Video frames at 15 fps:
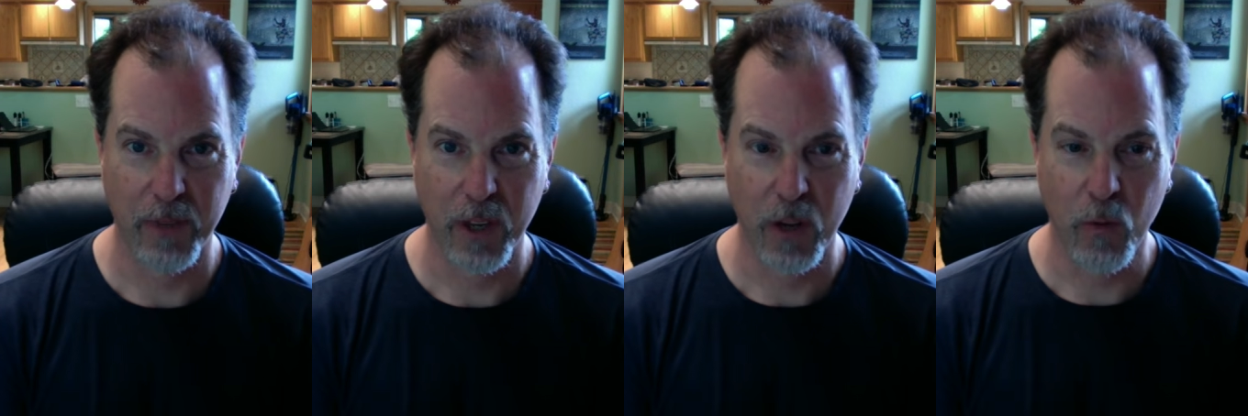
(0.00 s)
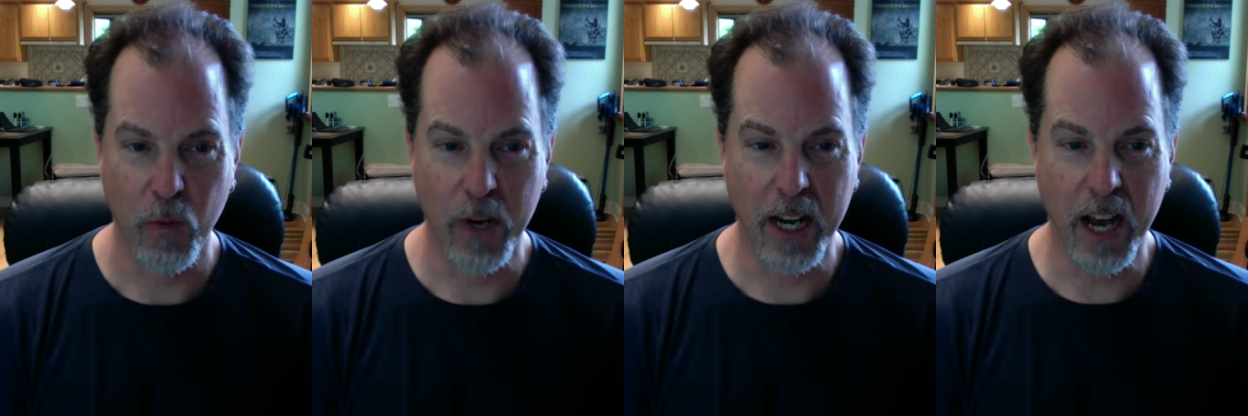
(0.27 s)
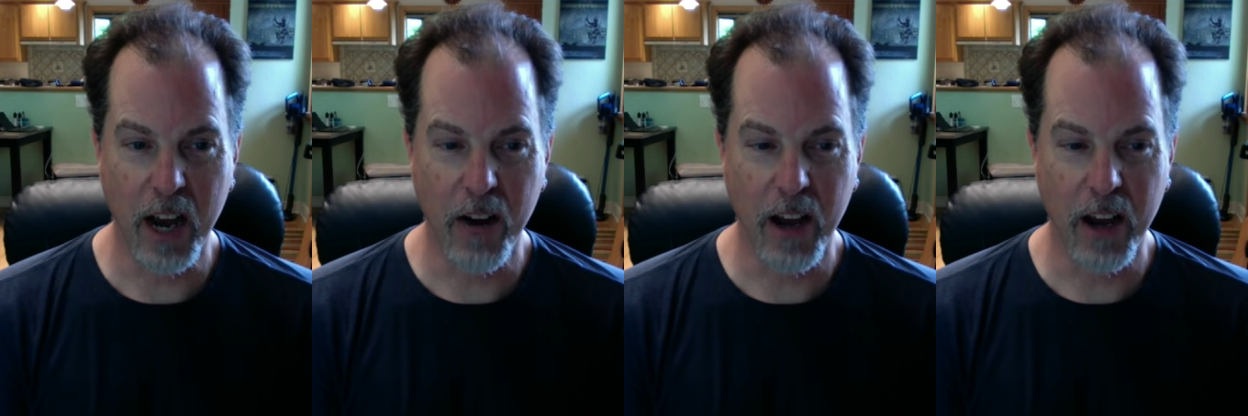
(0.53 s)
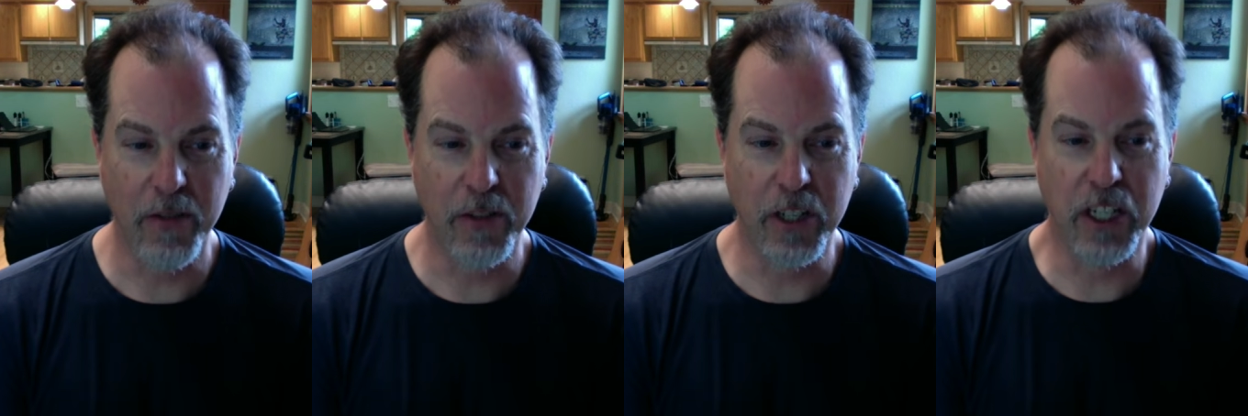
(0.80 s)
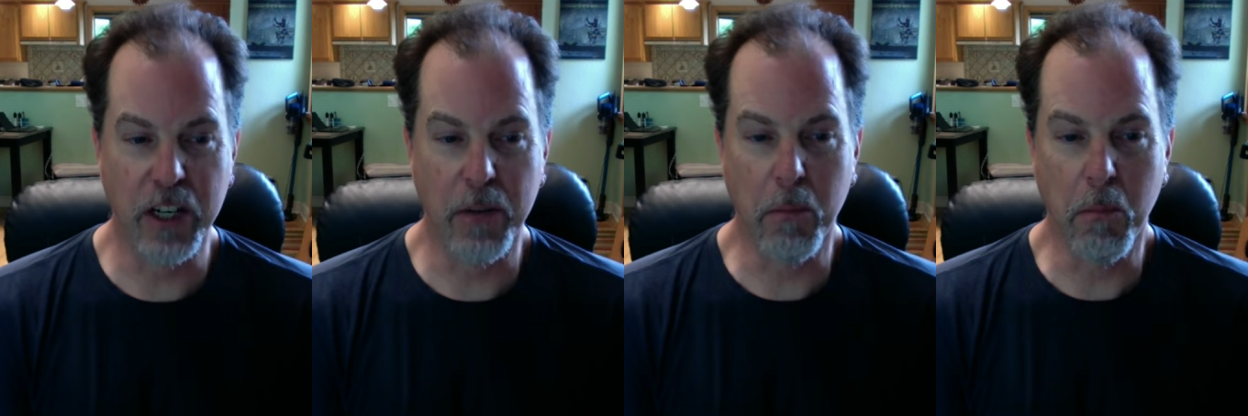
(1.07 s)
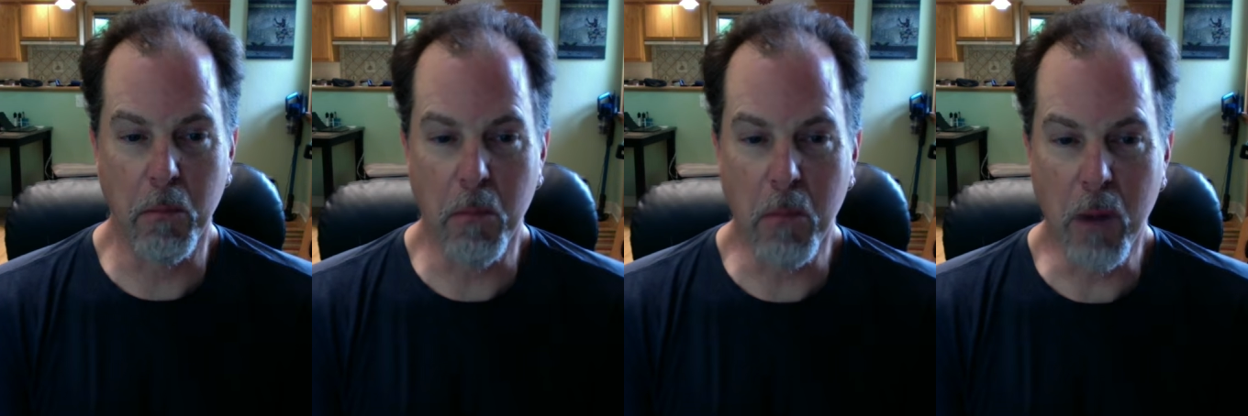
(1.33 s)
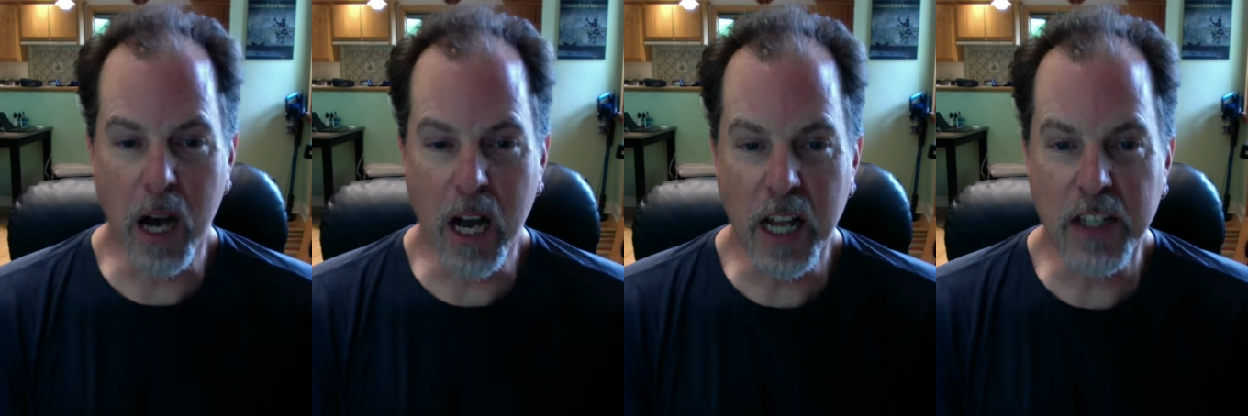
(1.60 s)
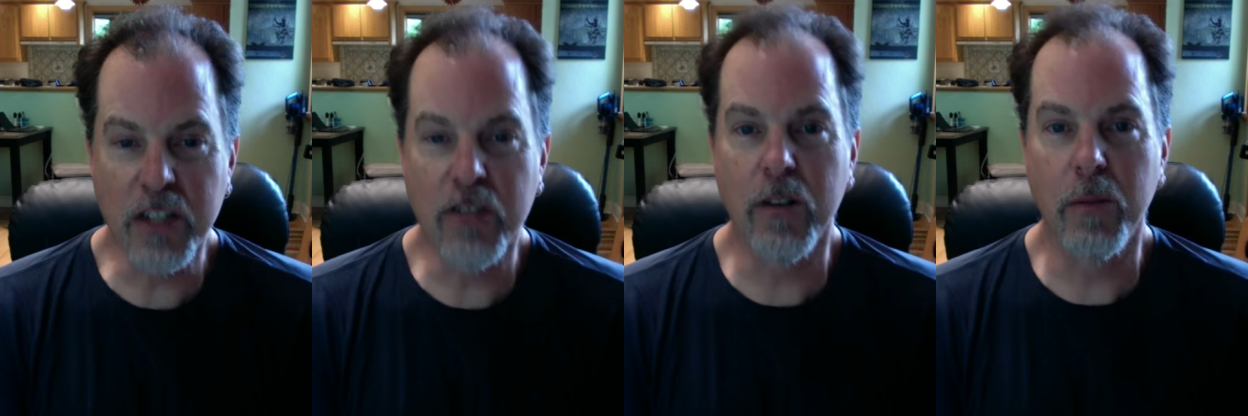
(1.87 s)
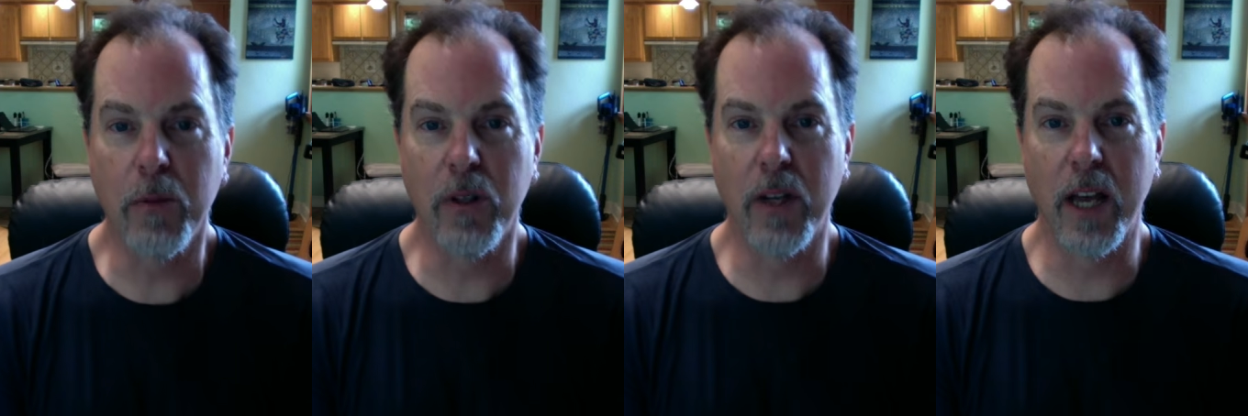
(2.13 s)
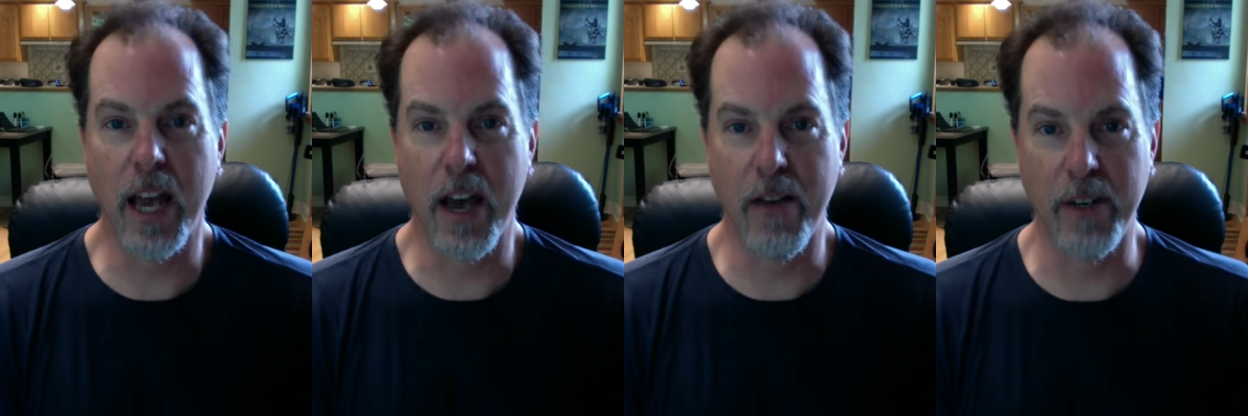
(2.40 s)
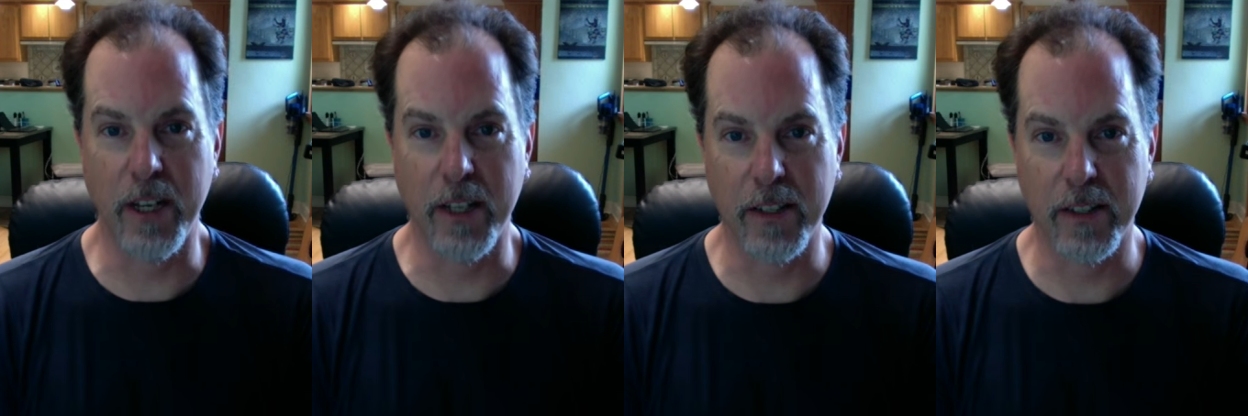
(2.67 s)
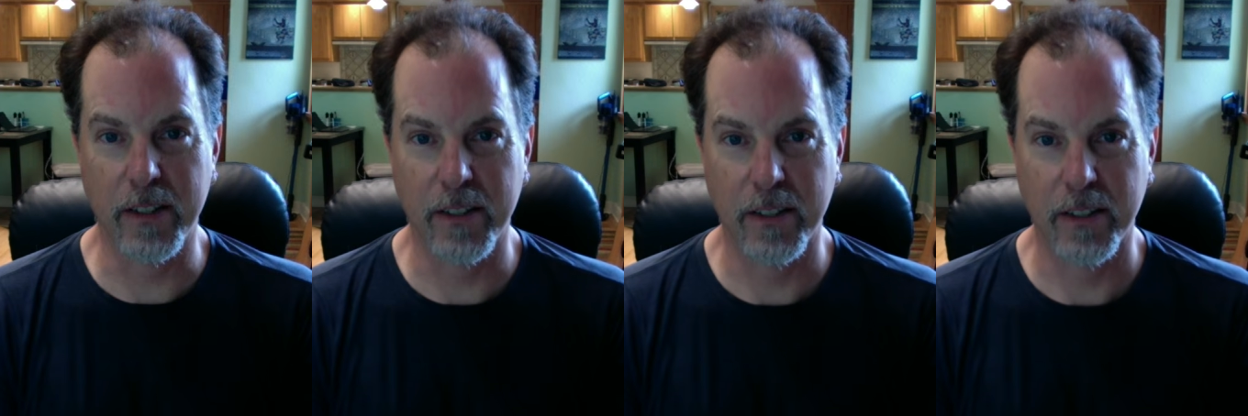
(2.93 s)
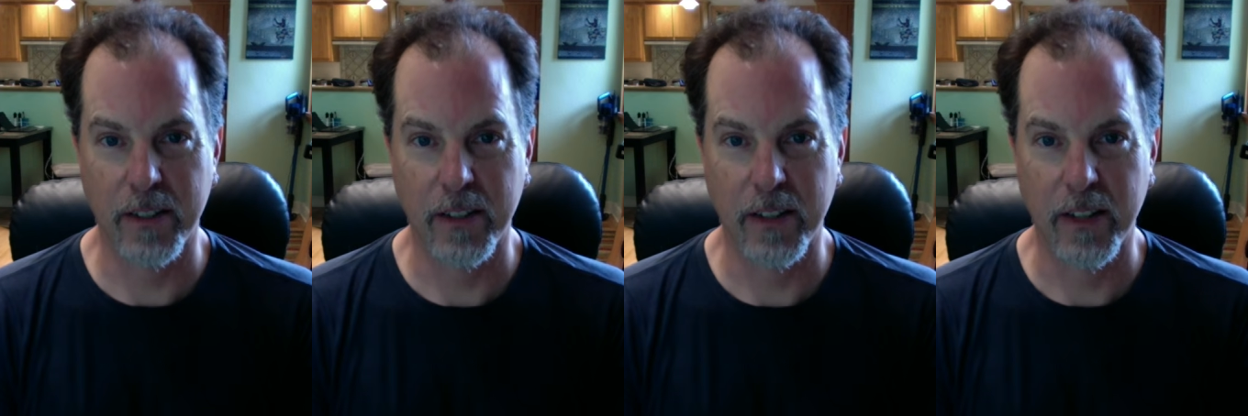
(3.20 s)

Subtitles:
we now have demonstrable evidence